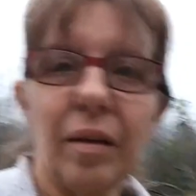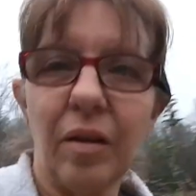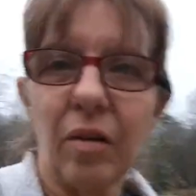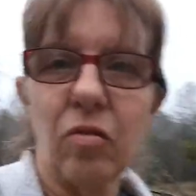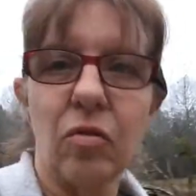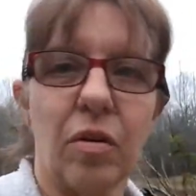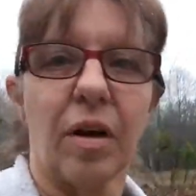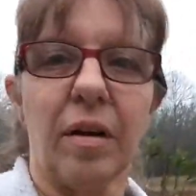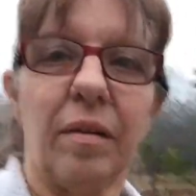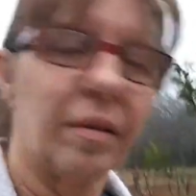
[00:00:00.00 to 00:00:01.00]

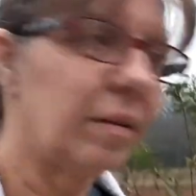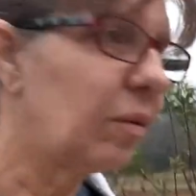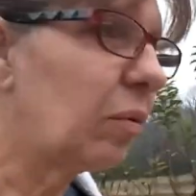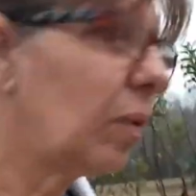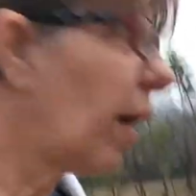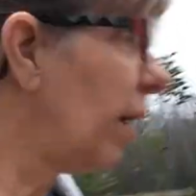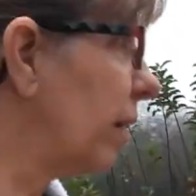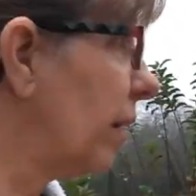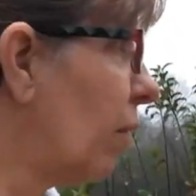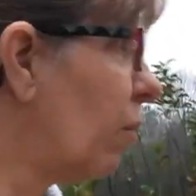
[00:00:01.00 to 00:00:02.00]
Yesterday, Hank
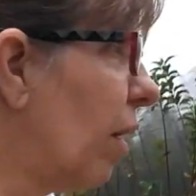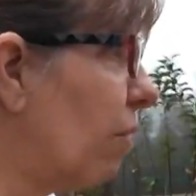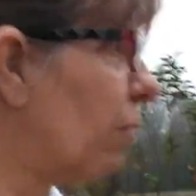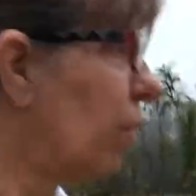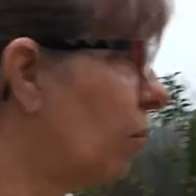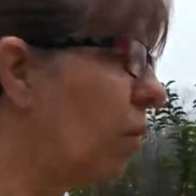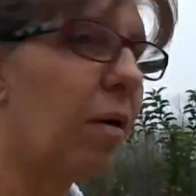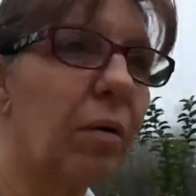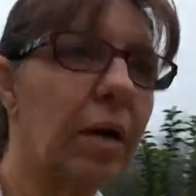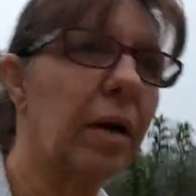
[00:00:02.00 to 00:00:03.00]
and I were out for a
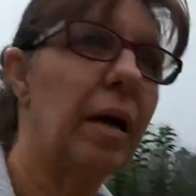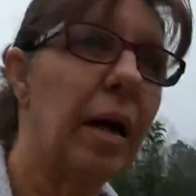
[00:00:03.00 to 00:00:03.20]
walk,